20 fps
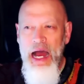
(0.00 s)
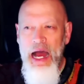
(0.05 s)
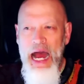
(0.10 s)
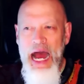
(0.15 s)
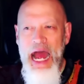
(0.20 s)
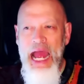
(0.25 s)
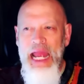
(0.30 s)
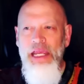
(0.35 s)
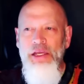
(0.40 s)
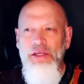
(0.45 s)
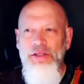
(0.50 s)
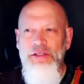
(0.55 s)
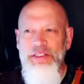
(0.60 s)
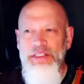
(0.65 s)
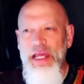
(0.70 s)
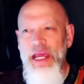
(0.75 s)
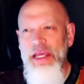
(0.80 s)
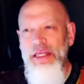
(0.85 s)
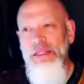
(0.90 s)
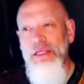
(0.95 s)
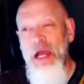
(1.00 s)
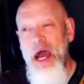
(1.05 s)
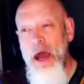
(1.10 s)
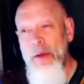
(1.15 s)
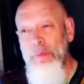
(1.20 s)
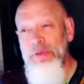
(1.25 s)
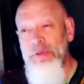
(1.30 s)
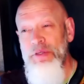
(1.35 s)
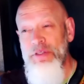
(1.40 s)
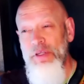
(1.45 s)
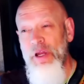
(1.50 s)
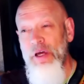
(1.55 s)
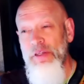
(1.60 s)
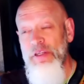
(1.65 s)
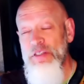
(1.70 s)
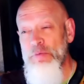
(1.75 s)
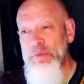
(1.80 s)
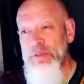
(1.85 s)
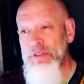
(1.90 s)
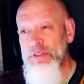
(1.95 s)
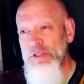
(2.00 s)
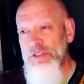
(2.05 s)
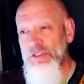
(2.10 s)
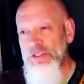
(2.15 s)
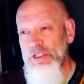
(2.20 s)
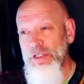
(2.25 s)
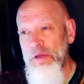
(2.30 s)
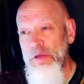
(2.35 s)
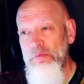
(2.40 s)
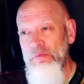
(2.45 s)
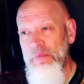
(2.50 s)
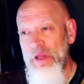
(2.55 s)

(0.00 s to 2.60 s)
I could take the opposite on this position